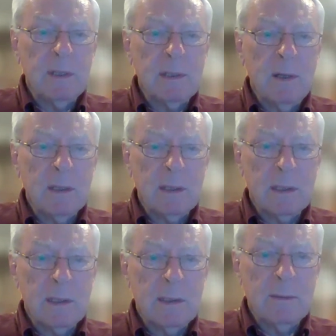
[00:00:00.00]
to be as long
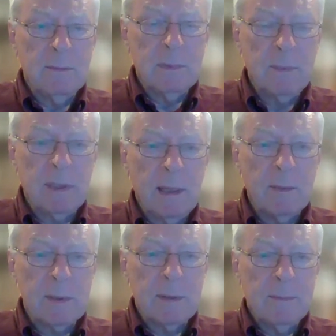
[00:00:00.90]
as the Summer
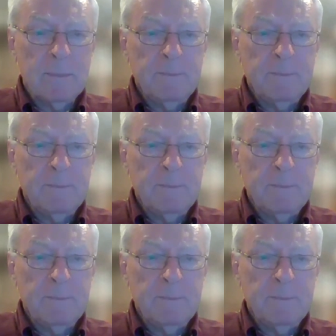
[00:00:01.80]
Games.